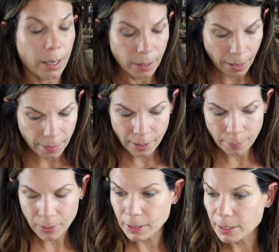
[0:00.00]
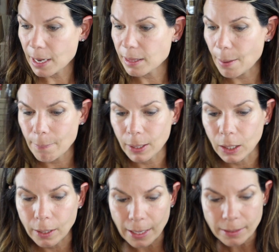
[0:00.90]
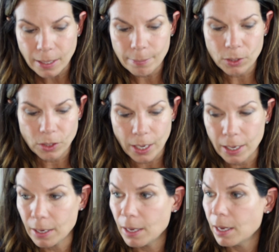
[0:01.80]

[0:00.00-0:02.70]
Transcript: And I think I'm gonna take that same shade,